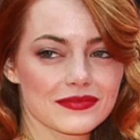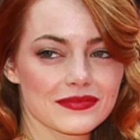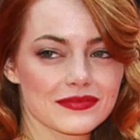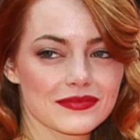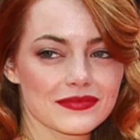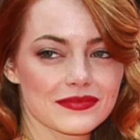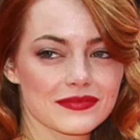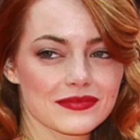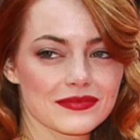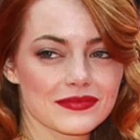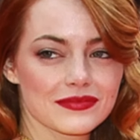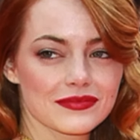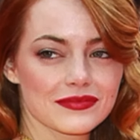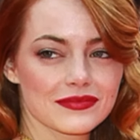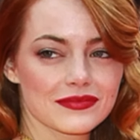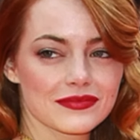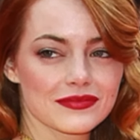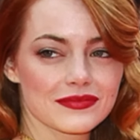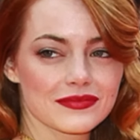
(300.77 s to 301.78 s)

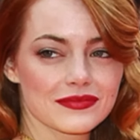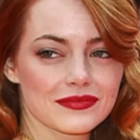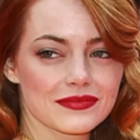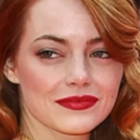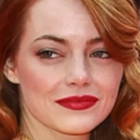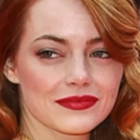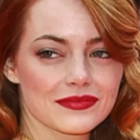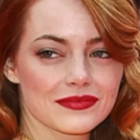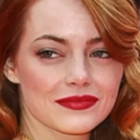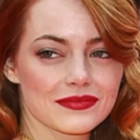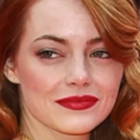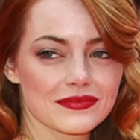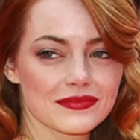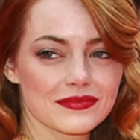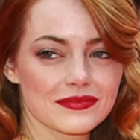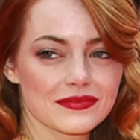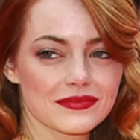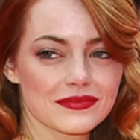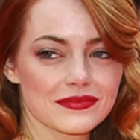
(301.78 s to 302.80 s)

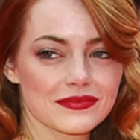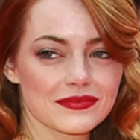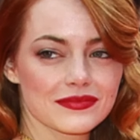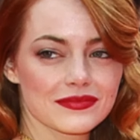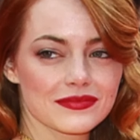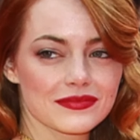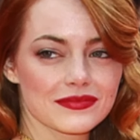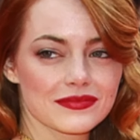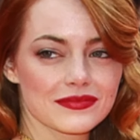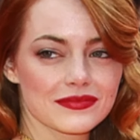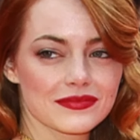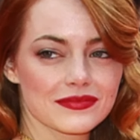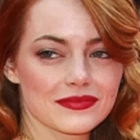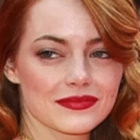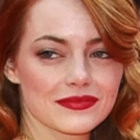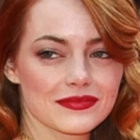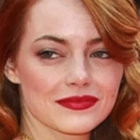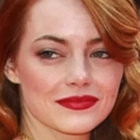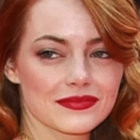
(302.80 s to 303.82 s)

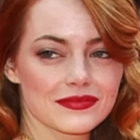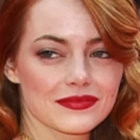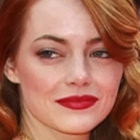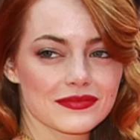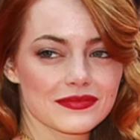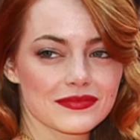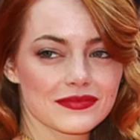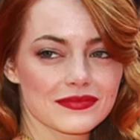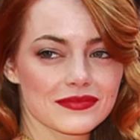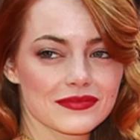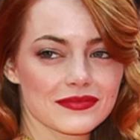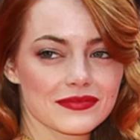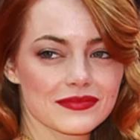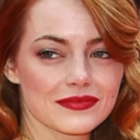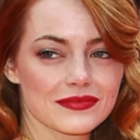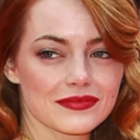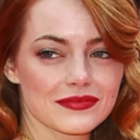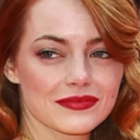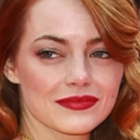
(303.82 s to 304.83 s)

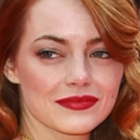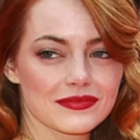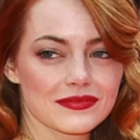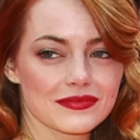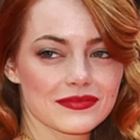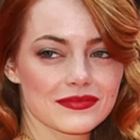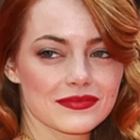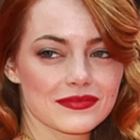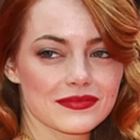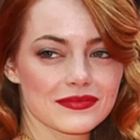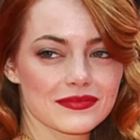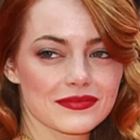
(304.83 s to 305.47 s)
No words are spoken by the person on screen.